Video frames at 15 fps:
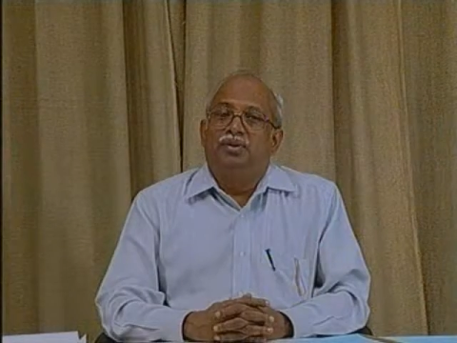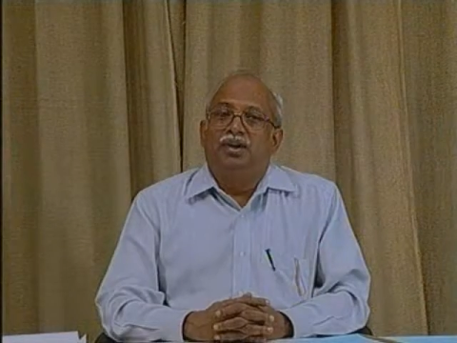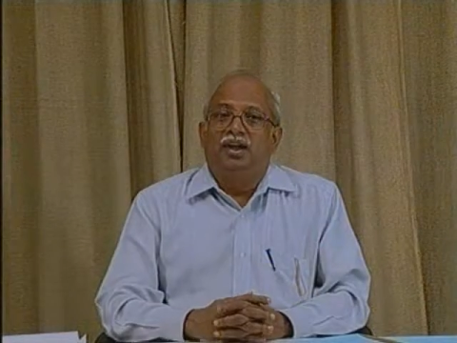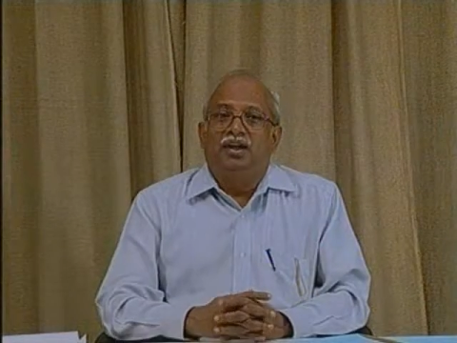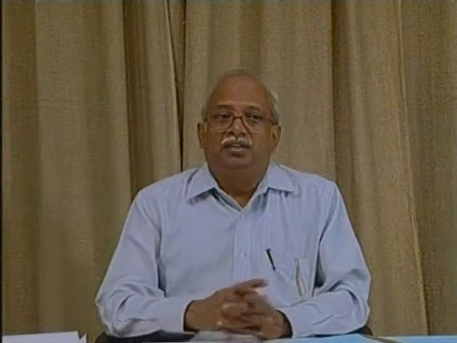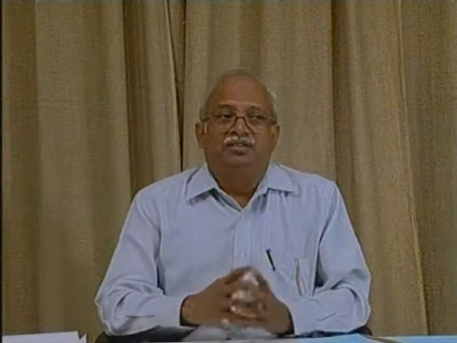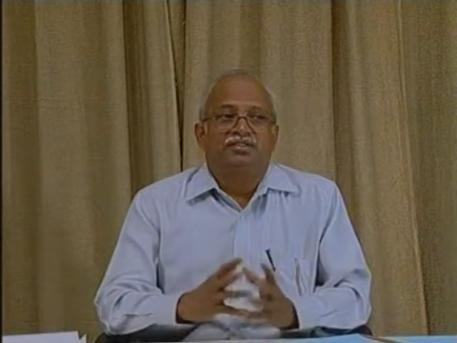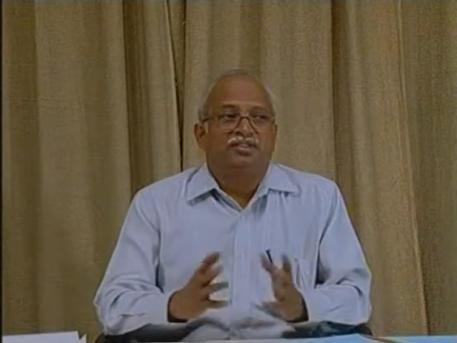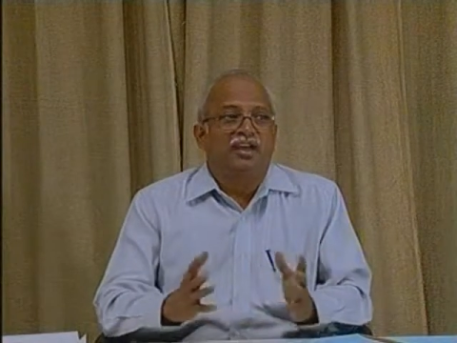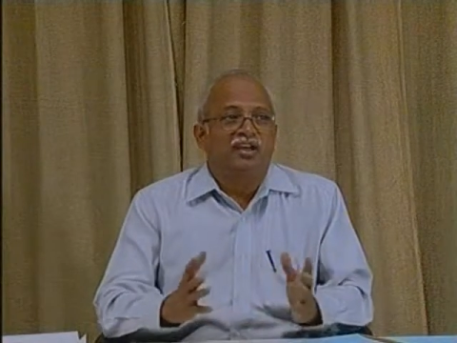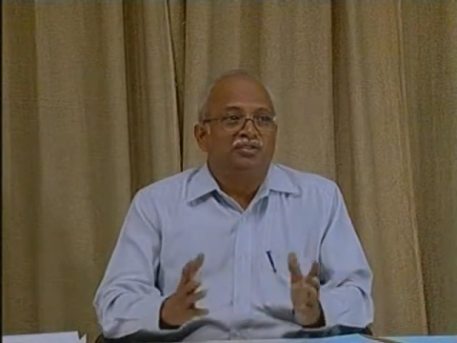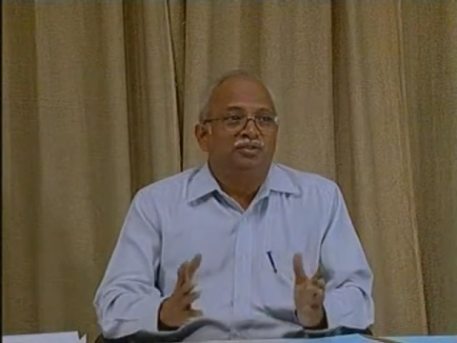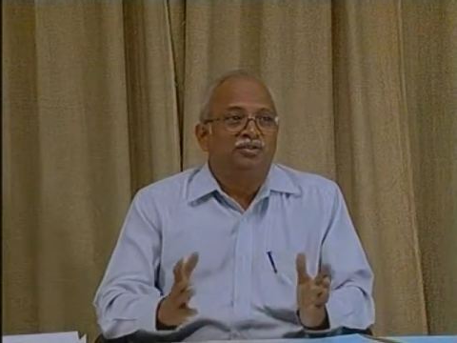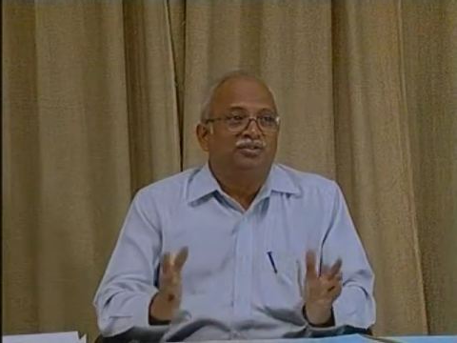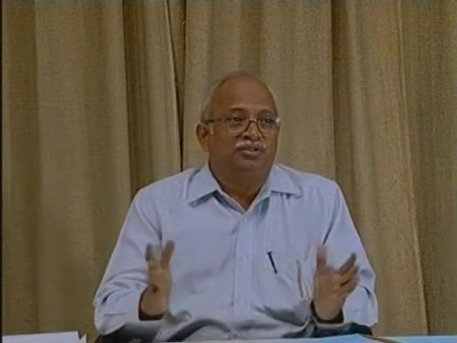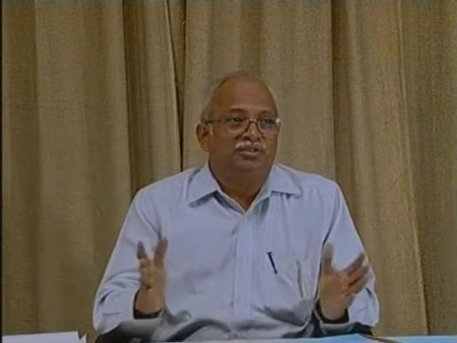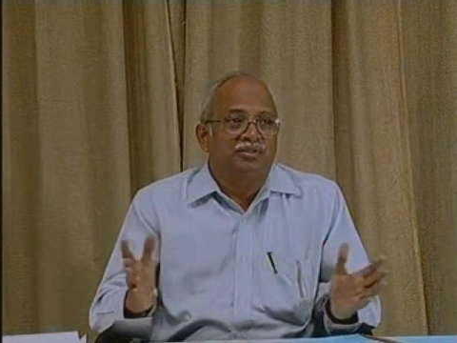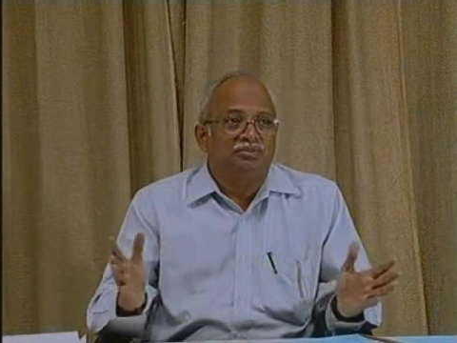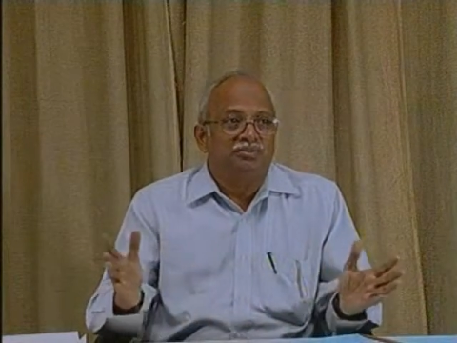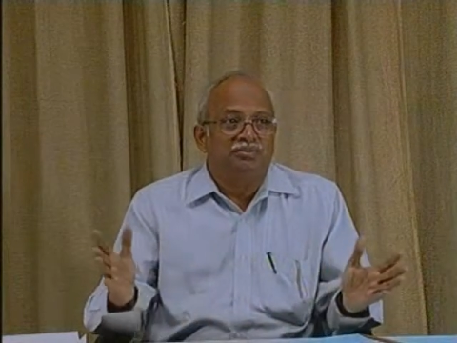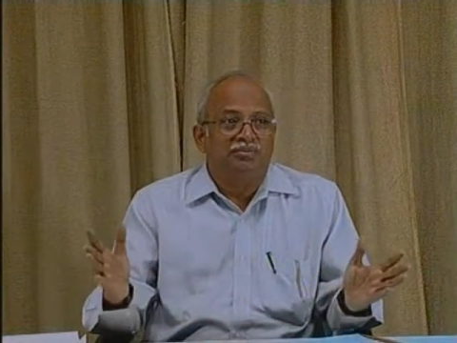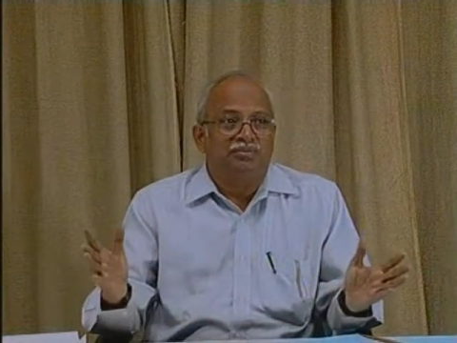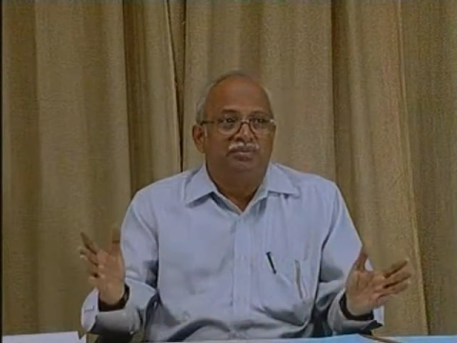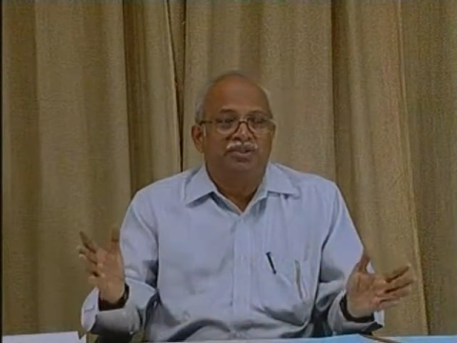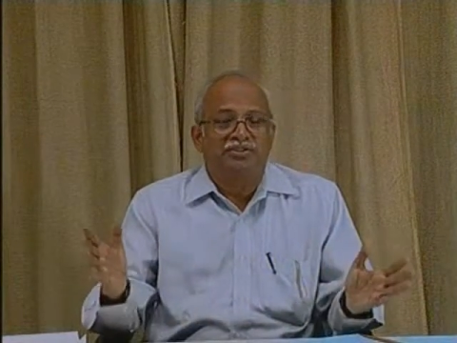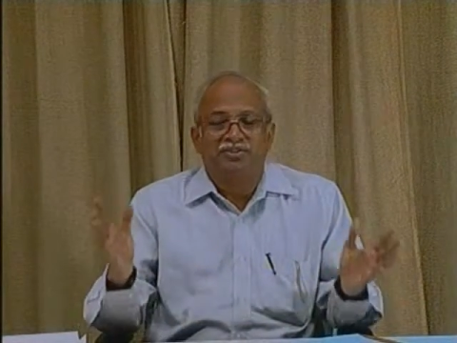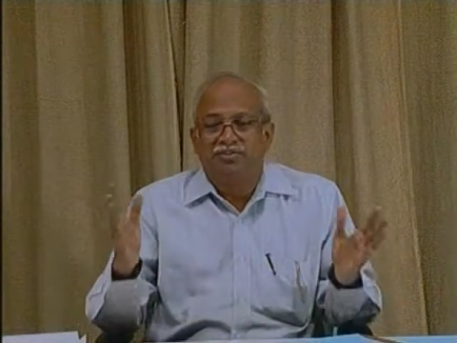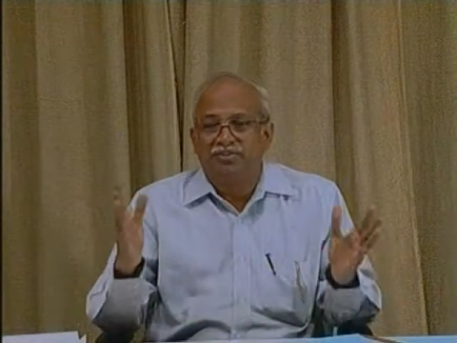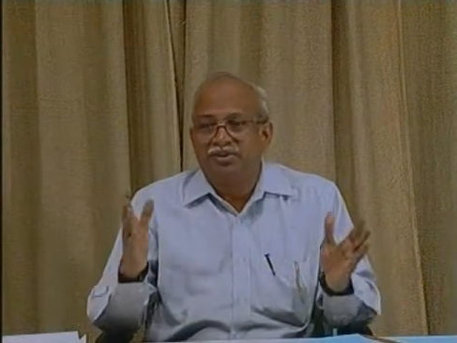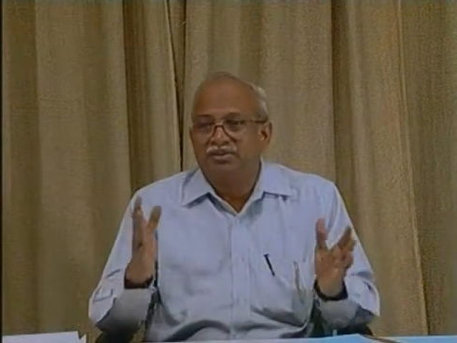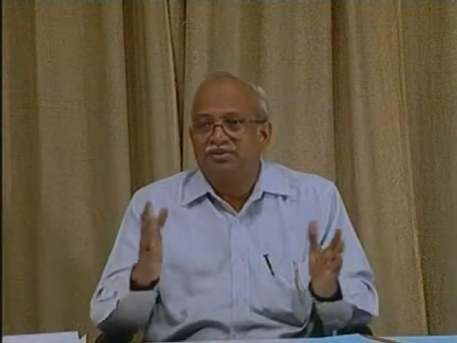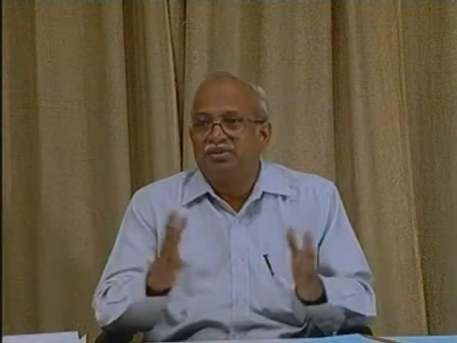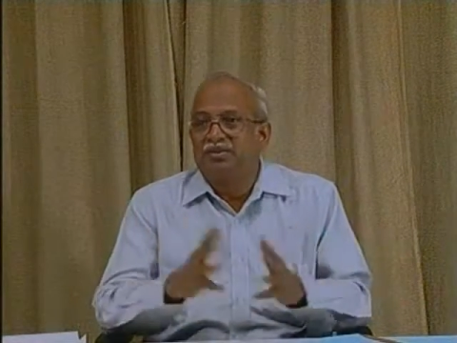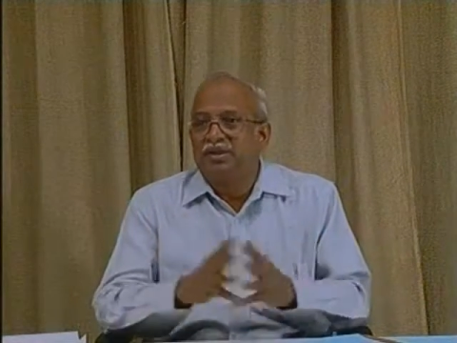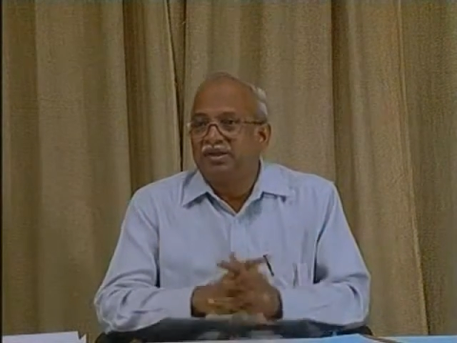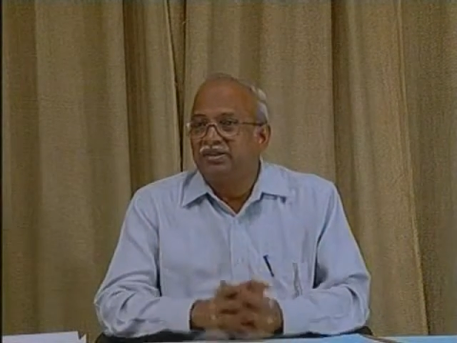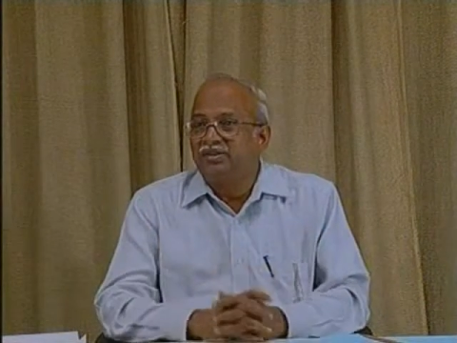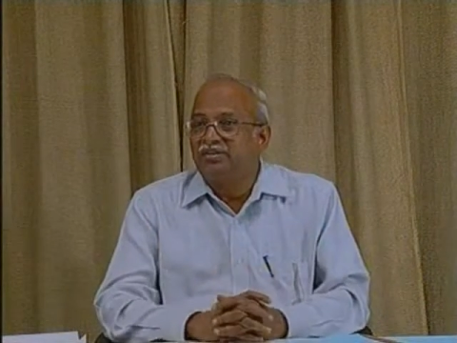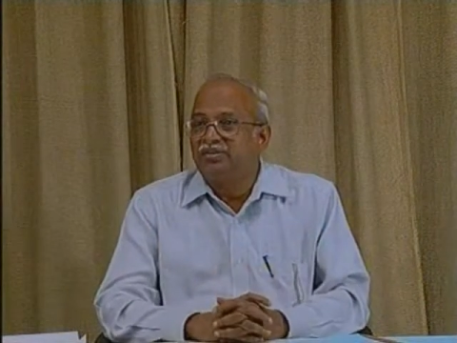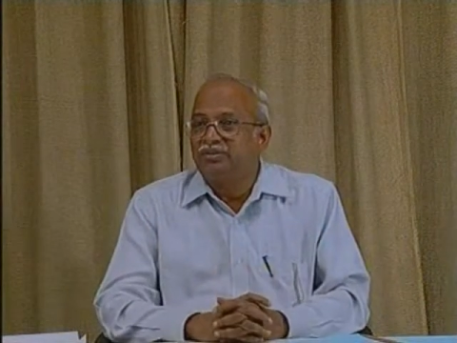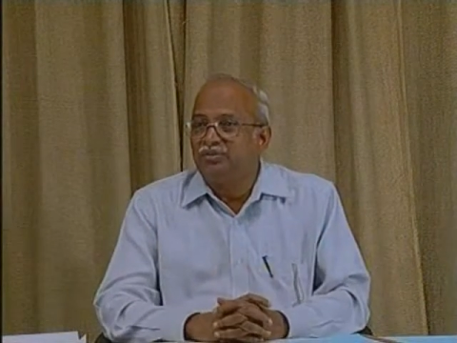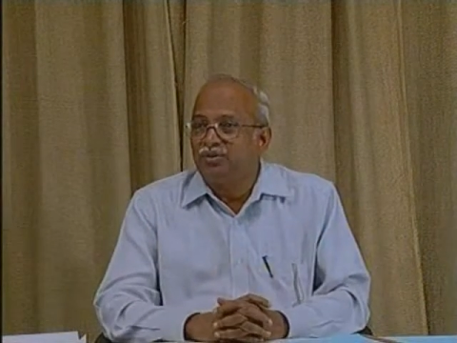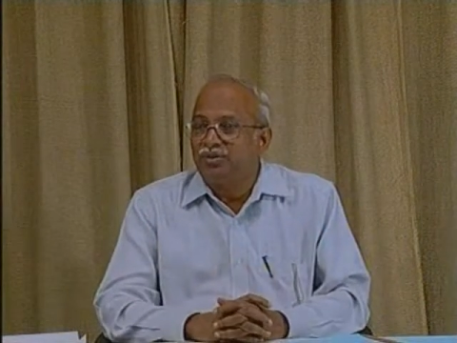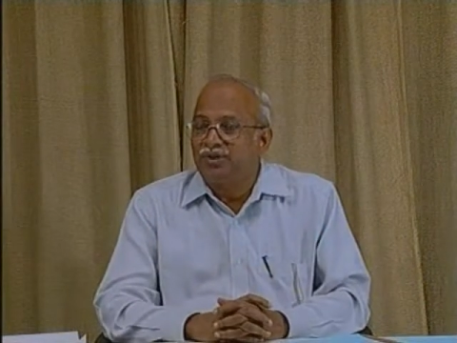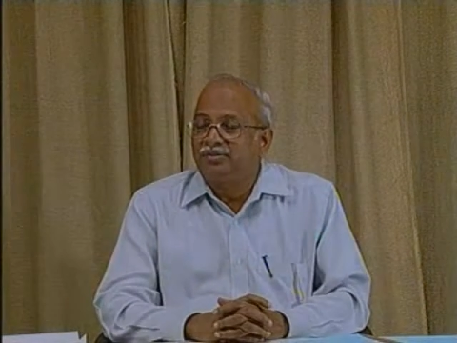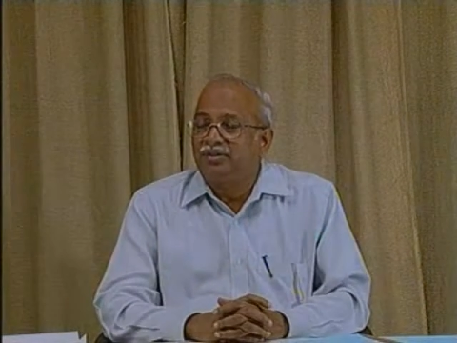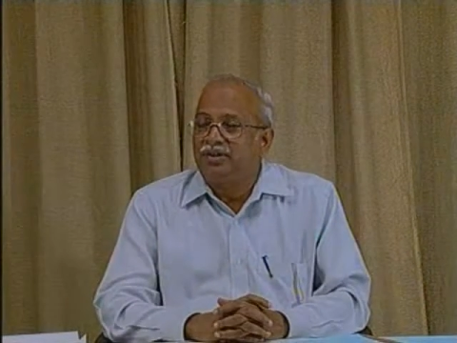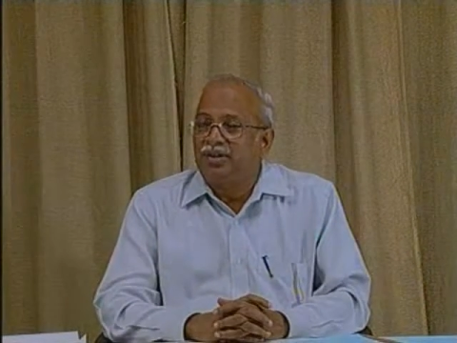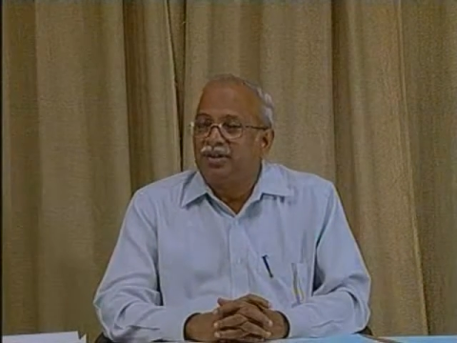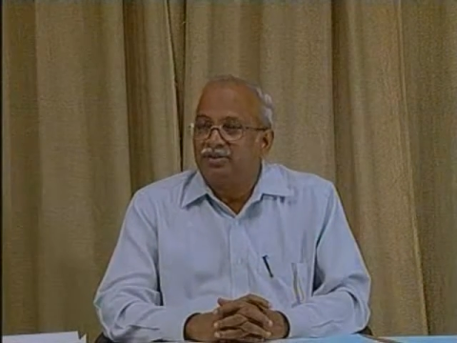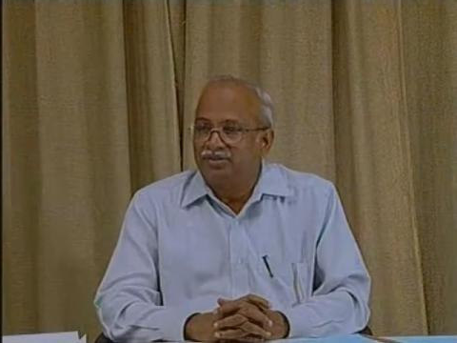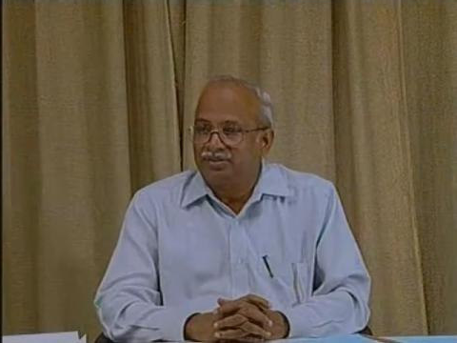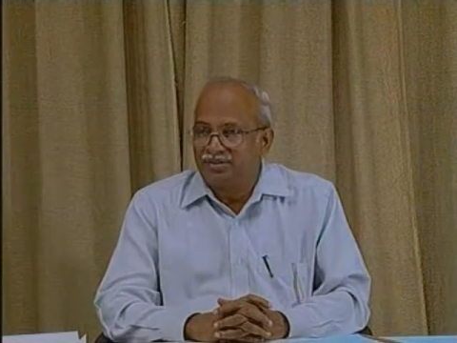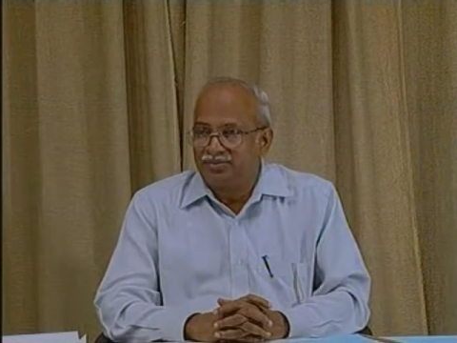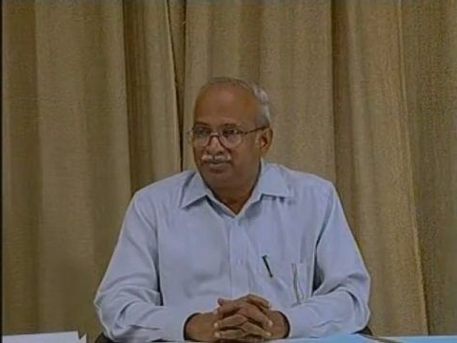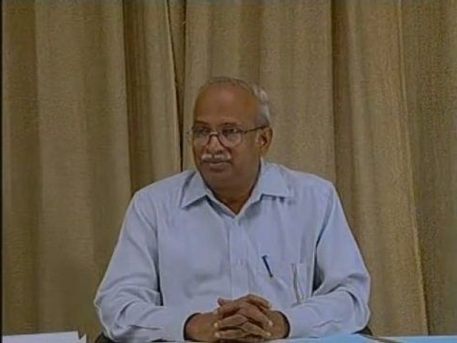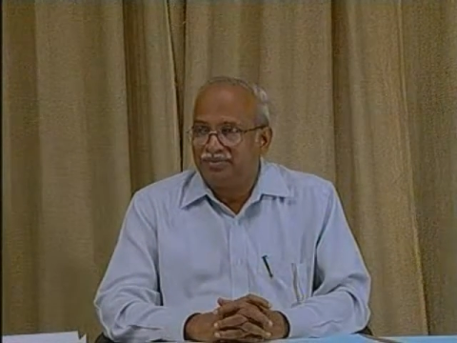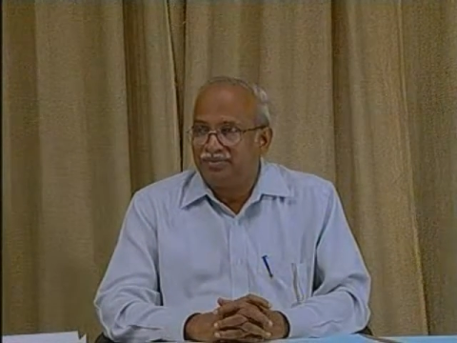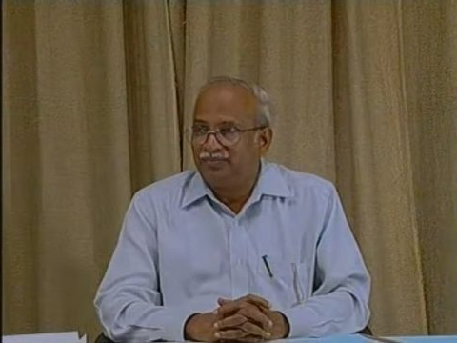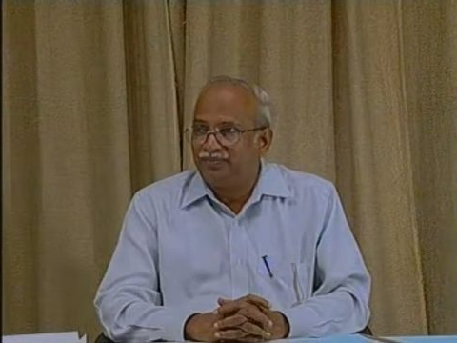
I will start with some measurements, some analysis we have done ourselves.